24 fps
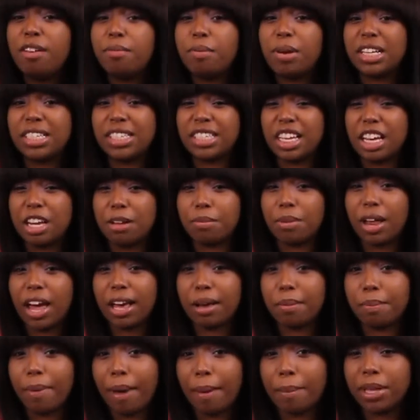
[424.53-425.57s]
may seem
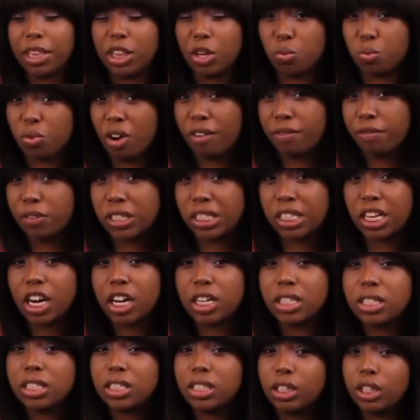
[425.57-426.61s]
like maybe the roughest
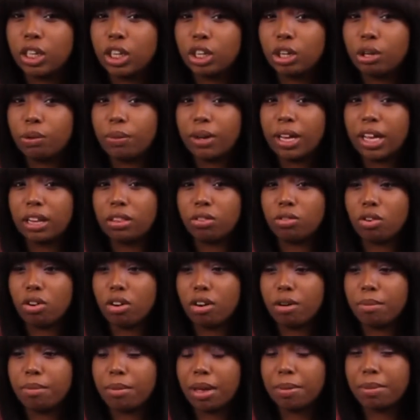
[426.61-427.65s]
hair to deal with
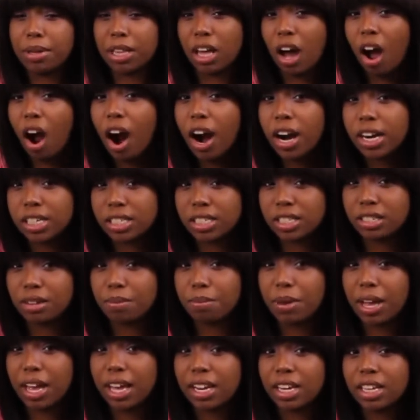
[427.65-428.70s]
or maybe the hardest to
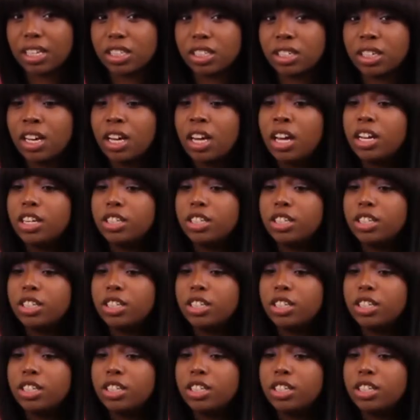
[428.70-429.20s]
manage,